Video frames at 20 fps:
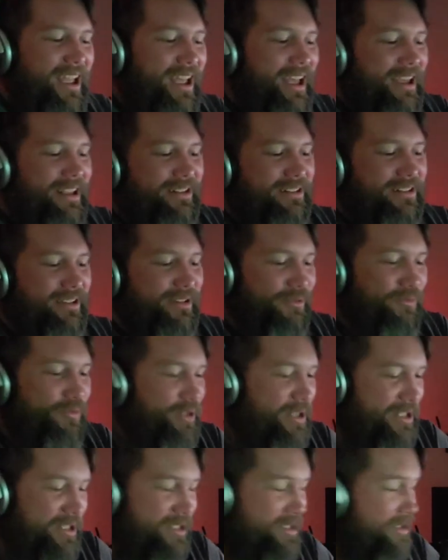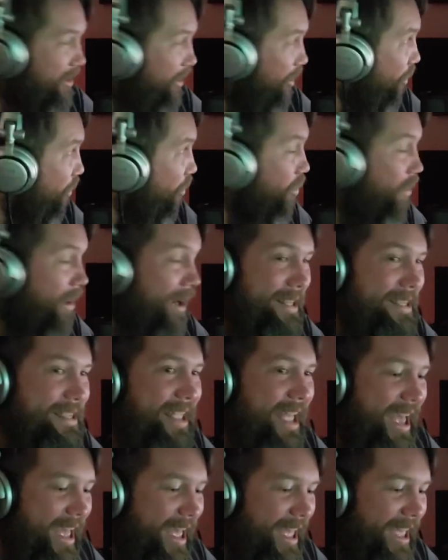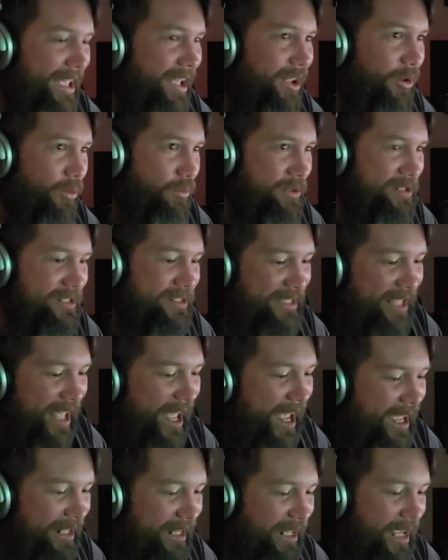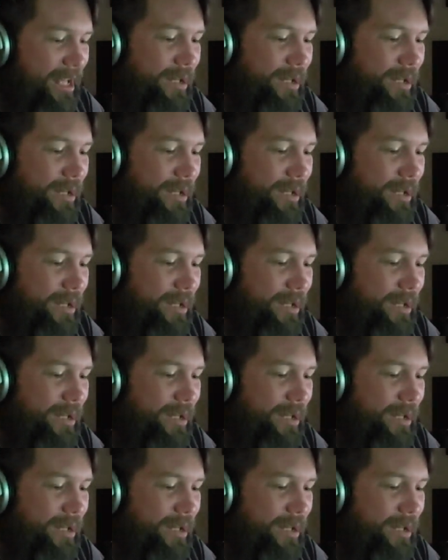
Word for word: and we just go, what the hell was that?